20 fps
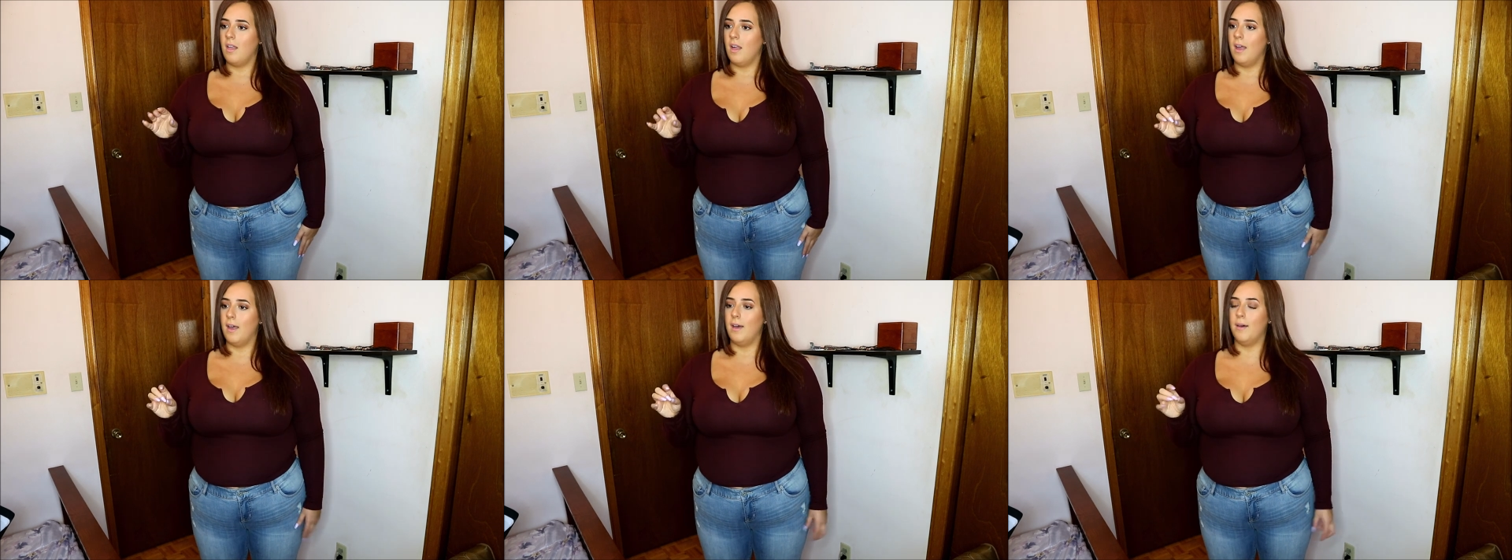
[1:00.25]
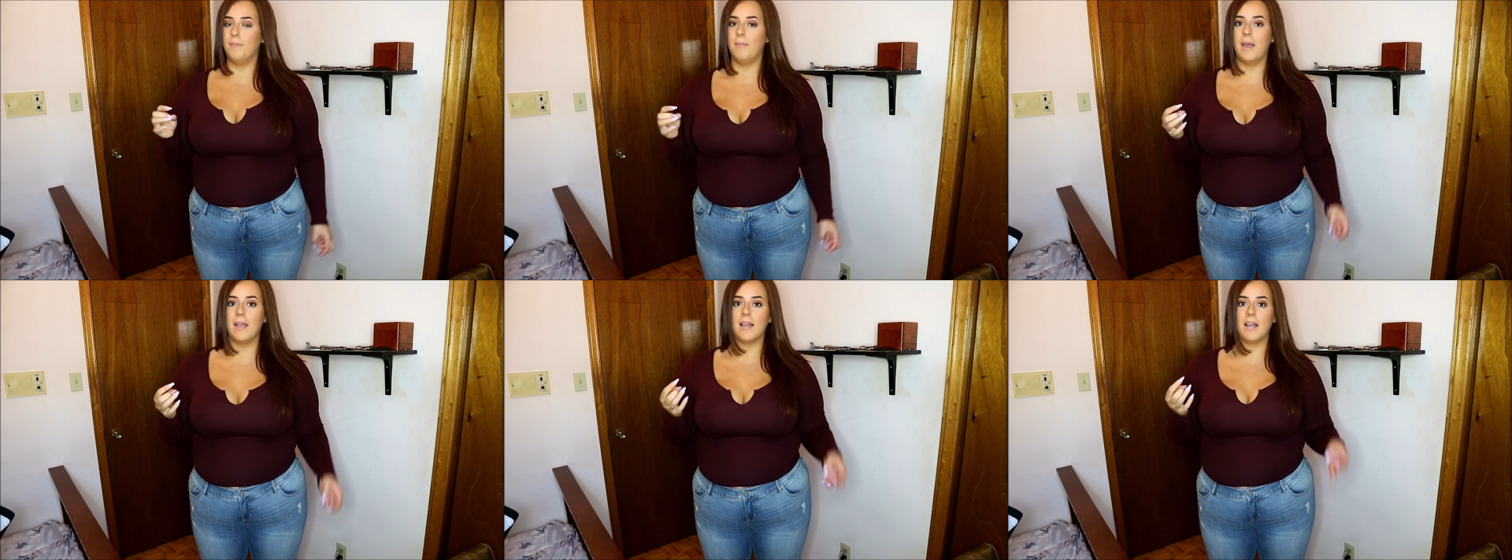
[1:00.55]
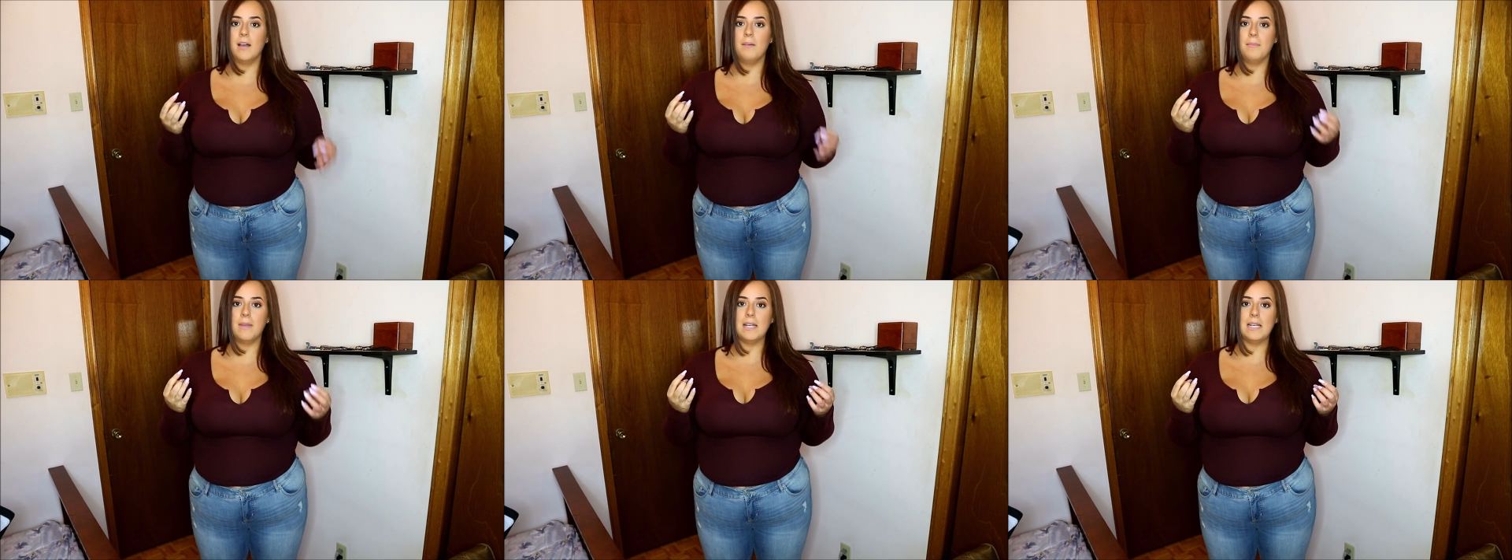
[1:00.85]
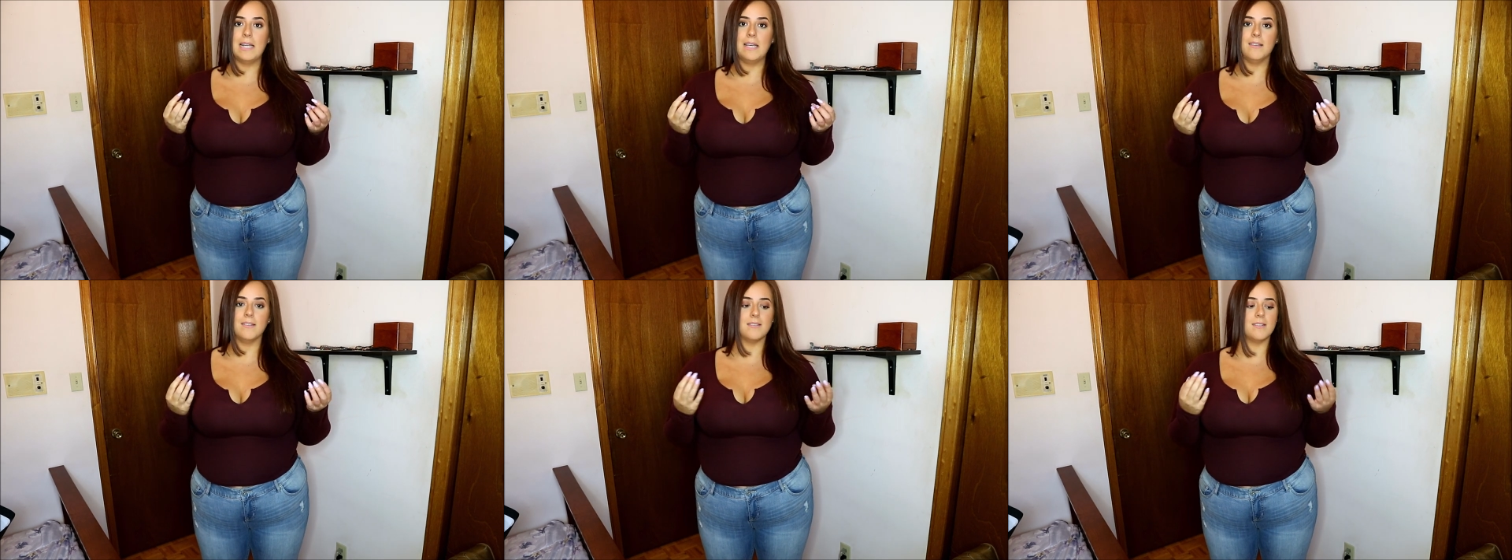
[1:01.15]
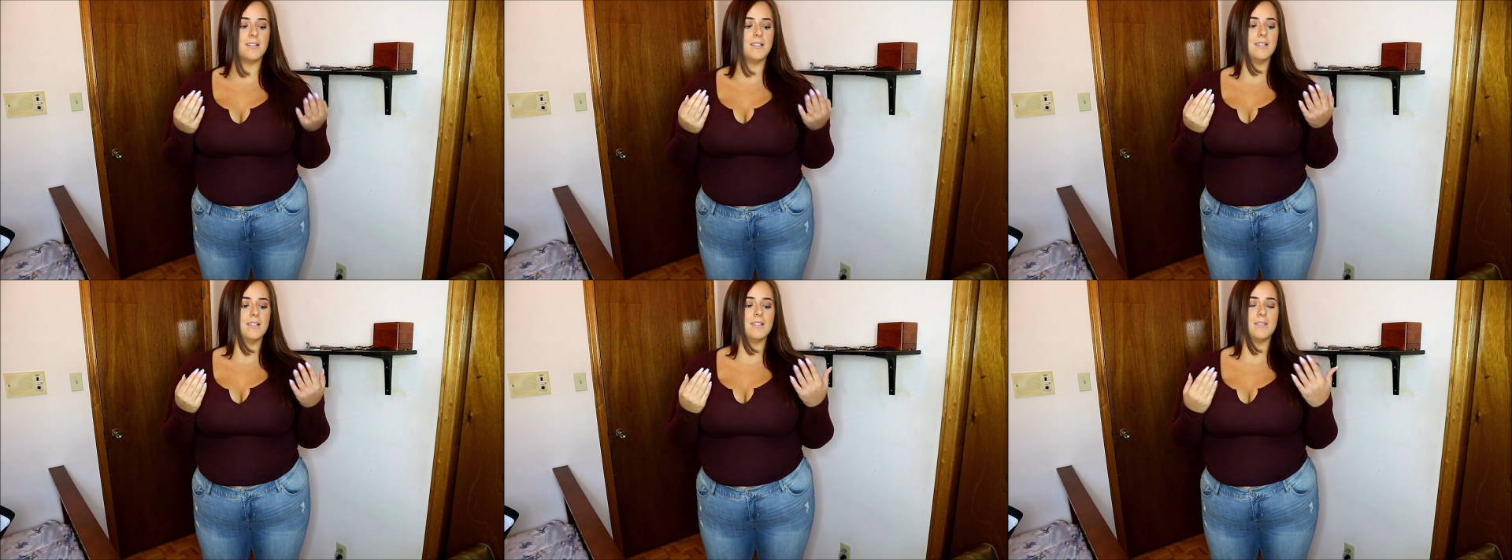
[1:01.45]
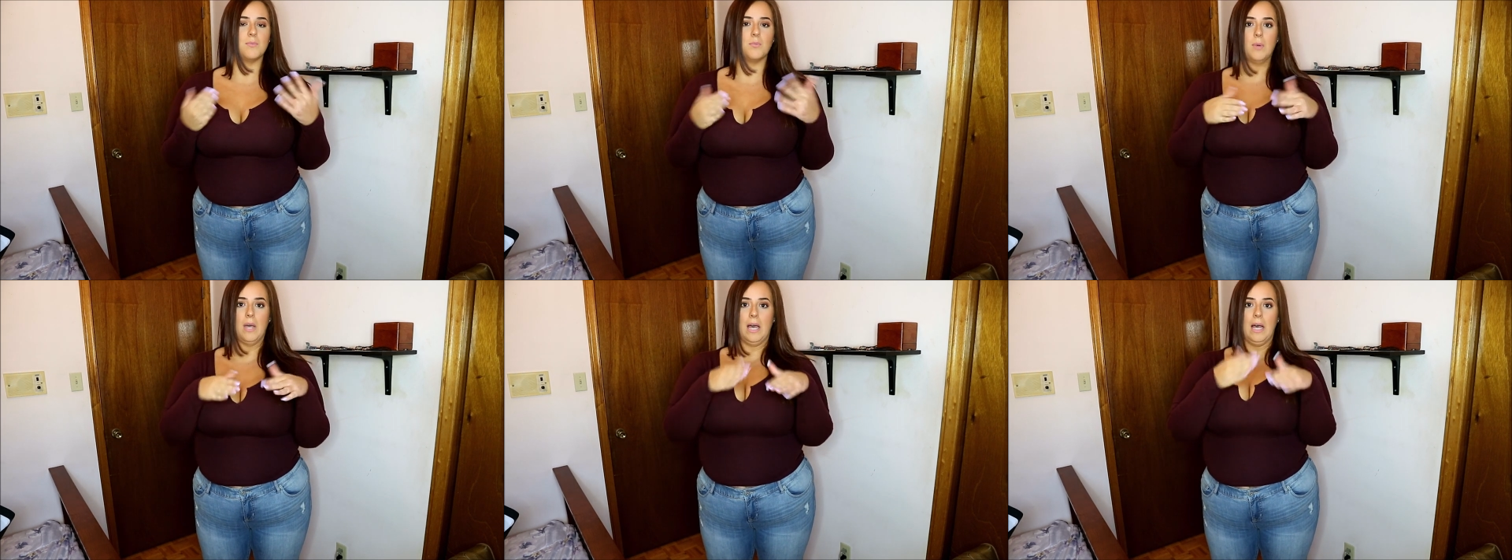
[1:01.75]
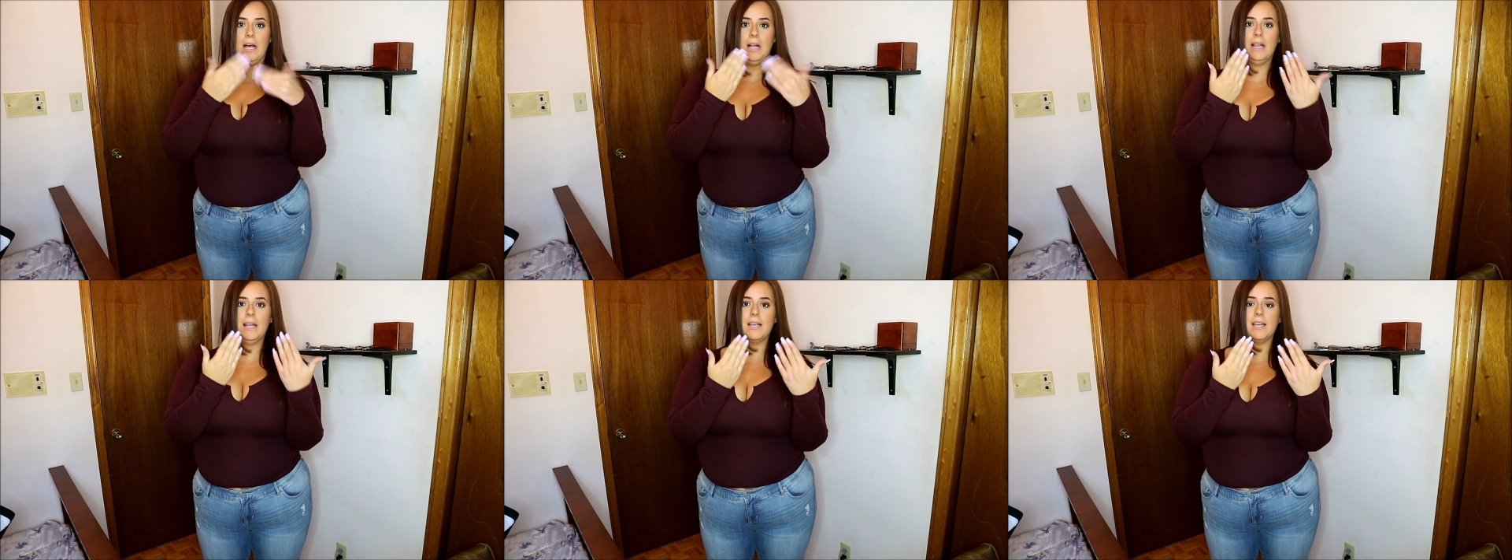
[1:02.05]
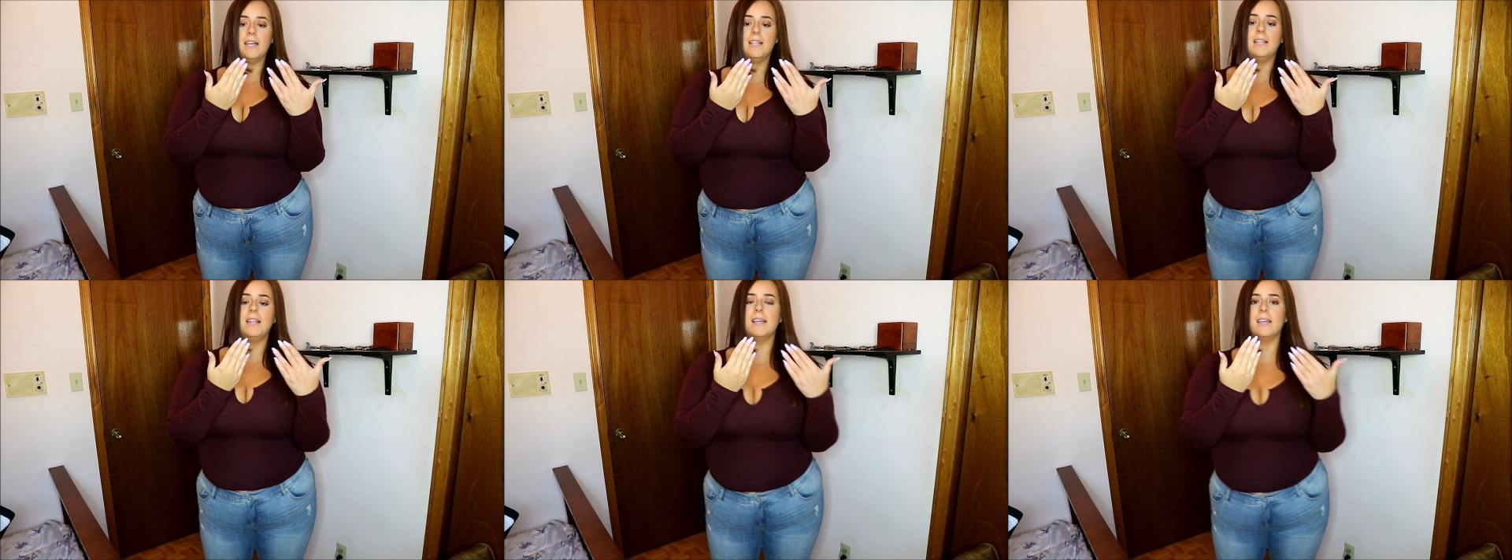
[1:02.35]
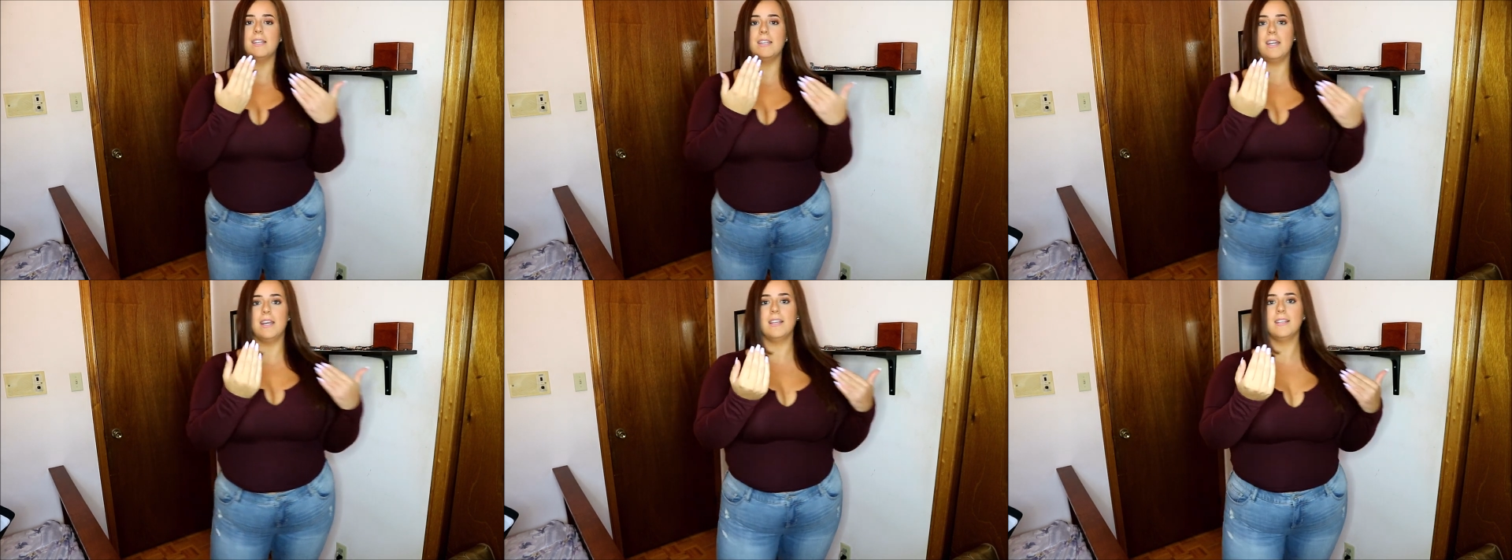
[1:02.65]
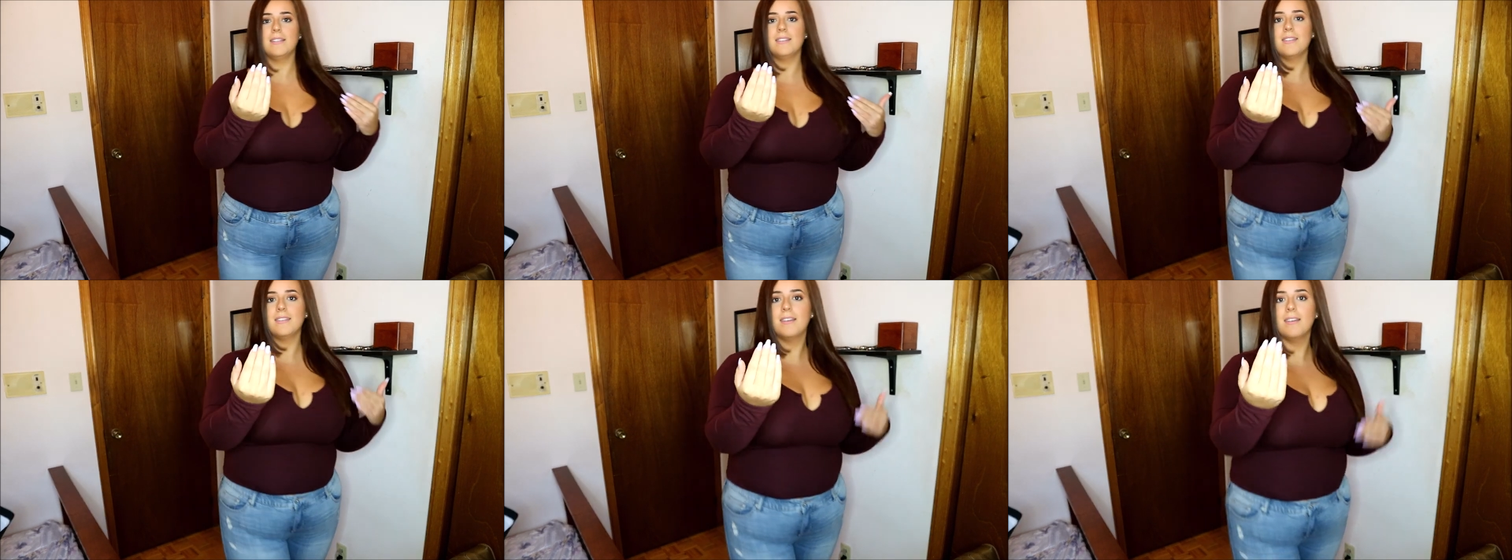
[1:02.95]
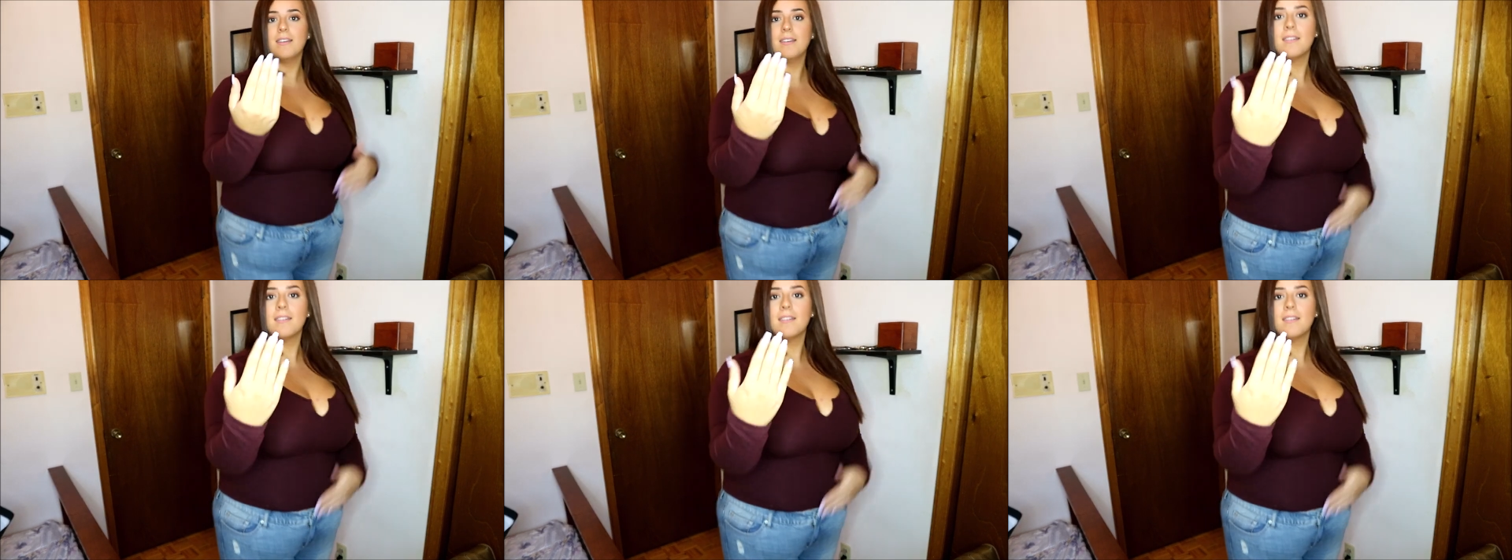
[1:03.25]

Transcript: I got my nails done as well. I got like a nice